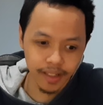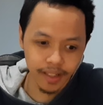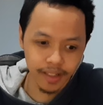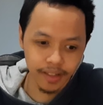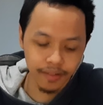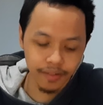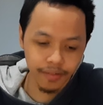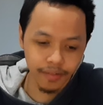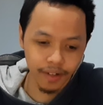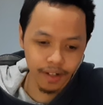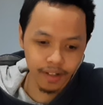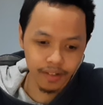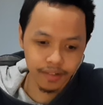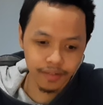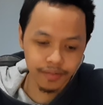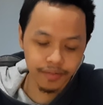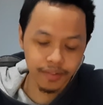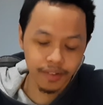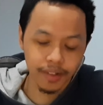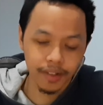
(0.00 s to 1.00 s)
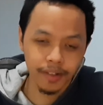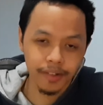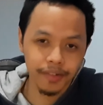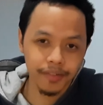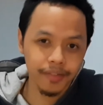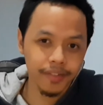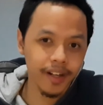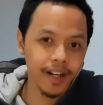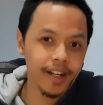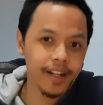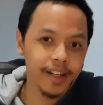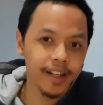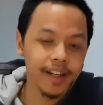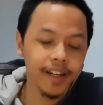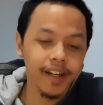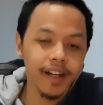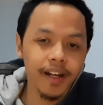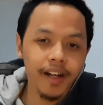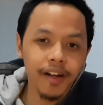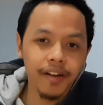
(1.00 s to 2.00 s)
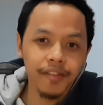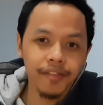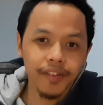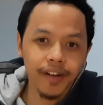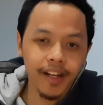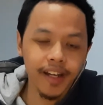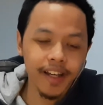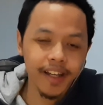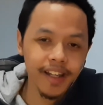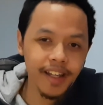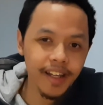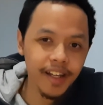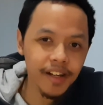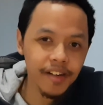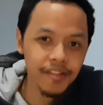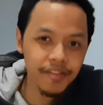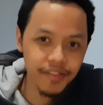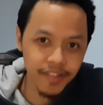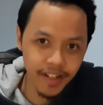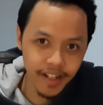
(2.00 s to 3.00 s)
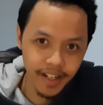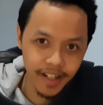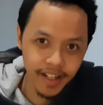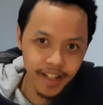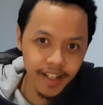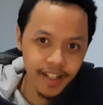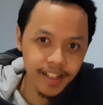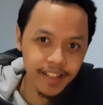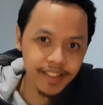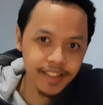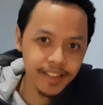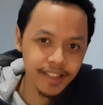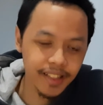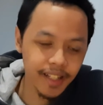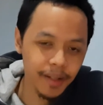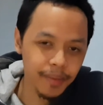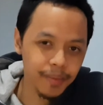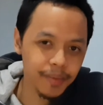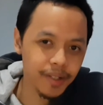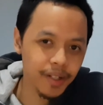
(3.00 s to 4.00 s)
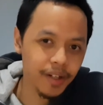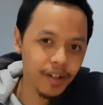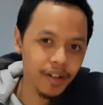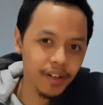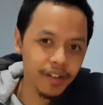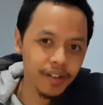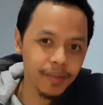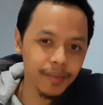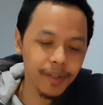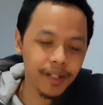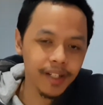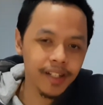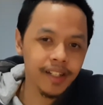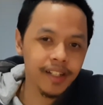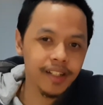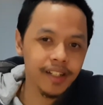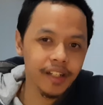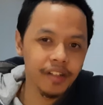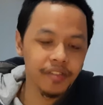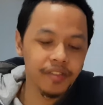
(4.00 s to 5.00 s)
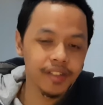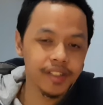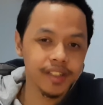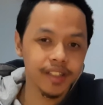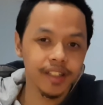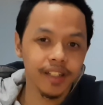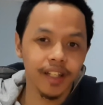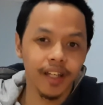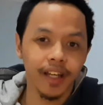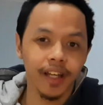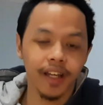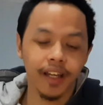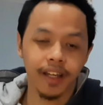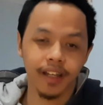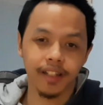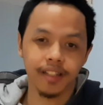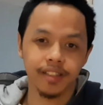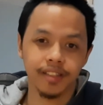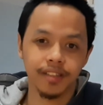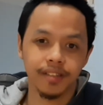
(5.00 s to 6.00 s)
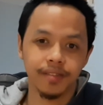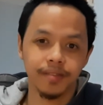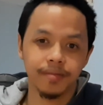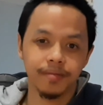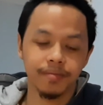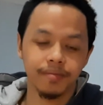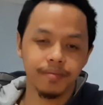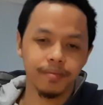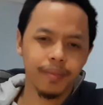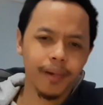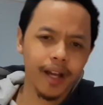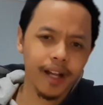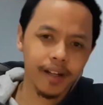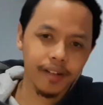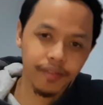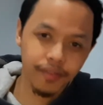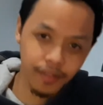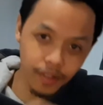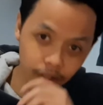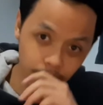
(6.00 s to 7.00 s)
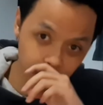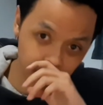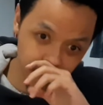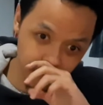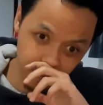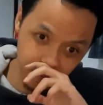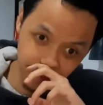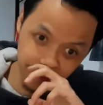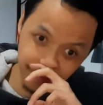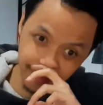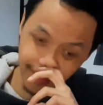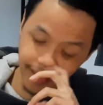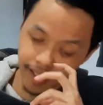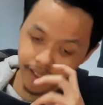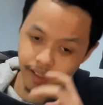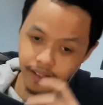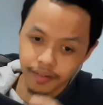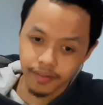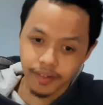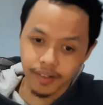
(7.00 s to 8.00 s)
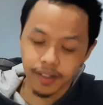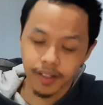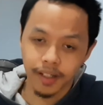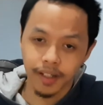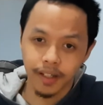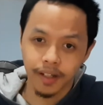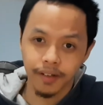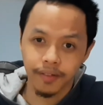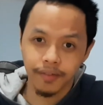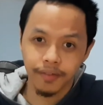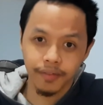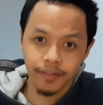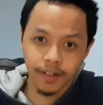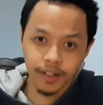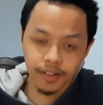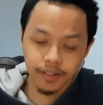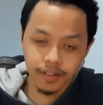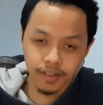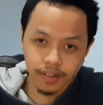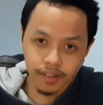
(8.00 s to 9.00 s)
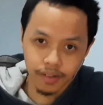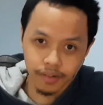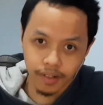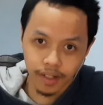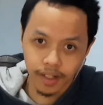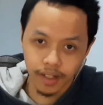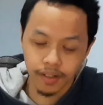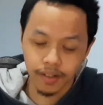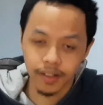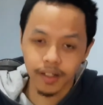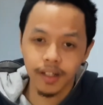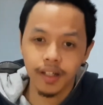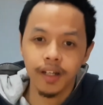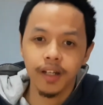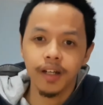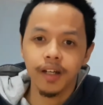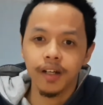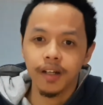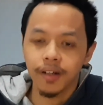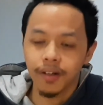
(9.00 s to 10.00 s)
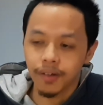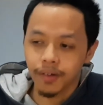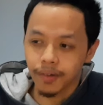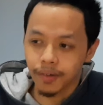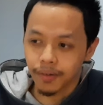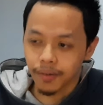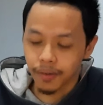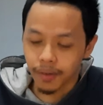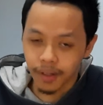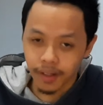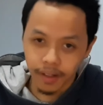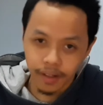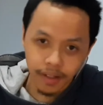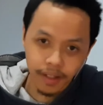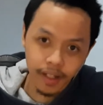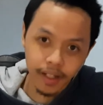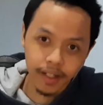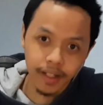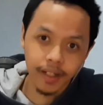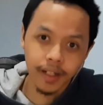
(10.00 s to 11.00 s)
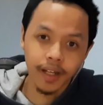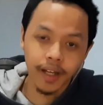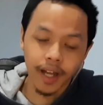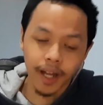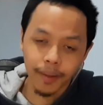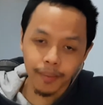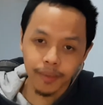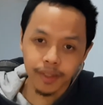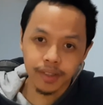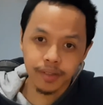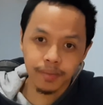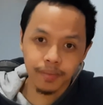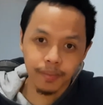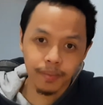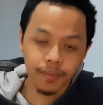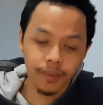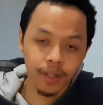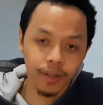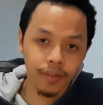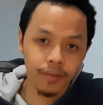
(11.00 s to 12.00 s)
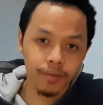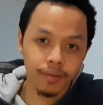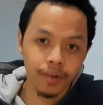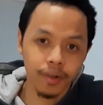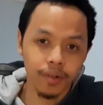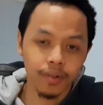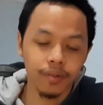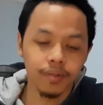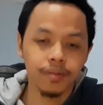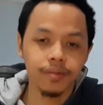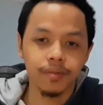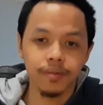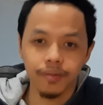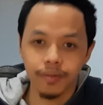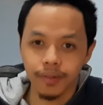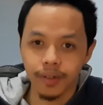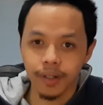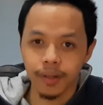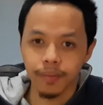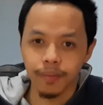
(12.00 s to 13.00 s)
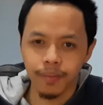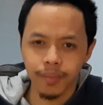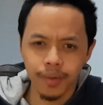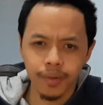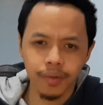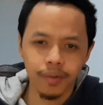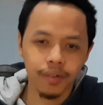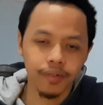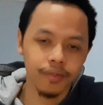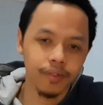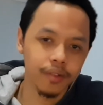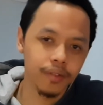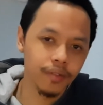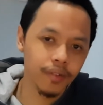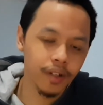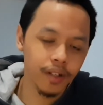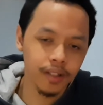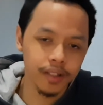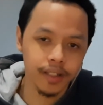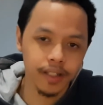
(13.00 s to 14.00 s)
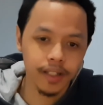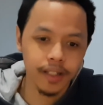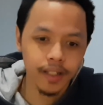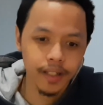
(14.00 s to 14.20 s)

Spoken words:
at fault for Fred stepped on David De Gea's back foot, and David De Gea fell to the ground, where then Emile Smith Rowe with a beautiful volley,